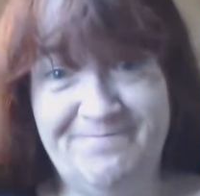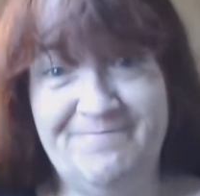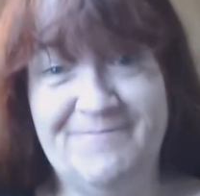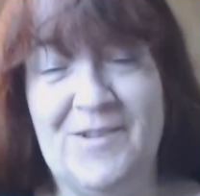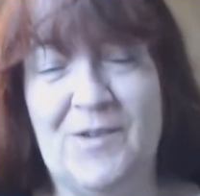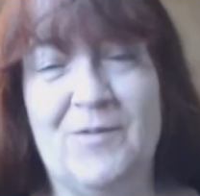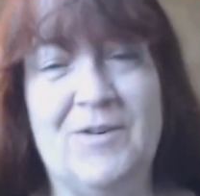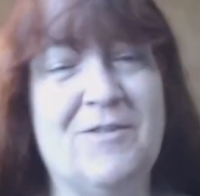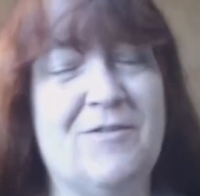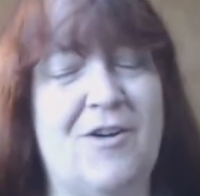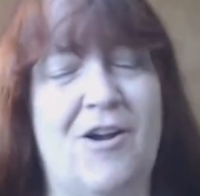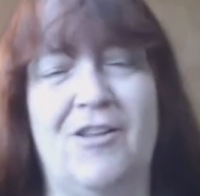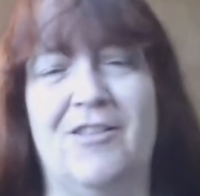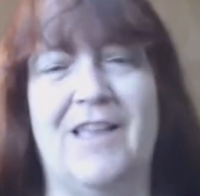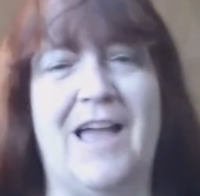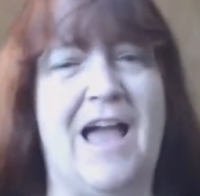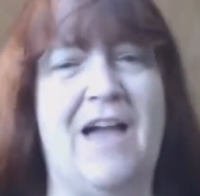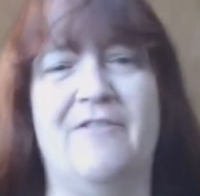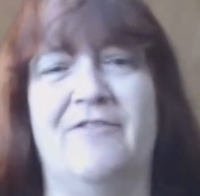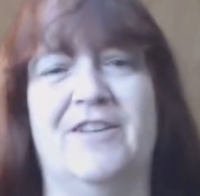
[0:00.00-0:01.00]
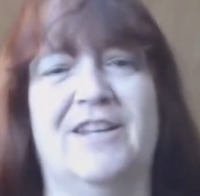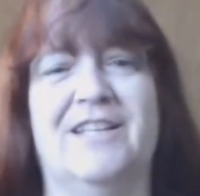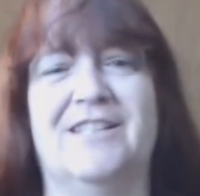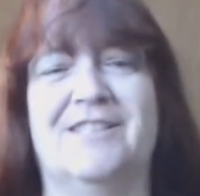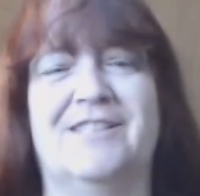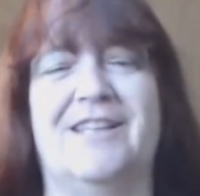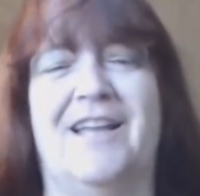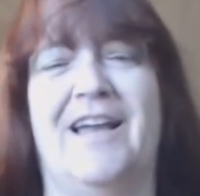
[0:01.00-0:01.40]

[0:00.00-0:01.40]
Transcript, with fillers: we were all laughing it's